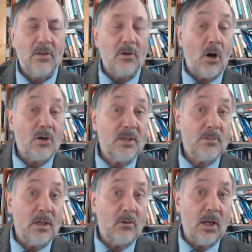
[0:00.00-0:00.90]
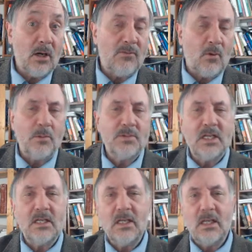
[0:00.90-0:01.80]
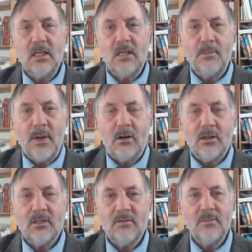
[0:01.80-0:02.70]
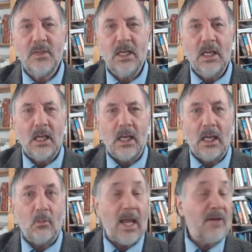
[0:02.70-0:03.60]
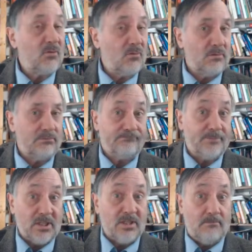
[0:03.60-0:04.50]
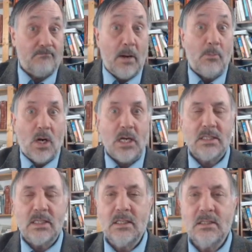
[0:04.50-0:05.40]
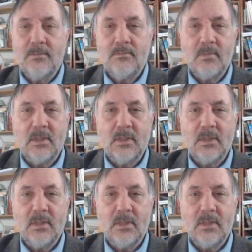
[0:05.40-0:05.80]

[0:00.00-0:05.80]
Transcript: There are some irregular forms in the comparative, and we have to just memorize these.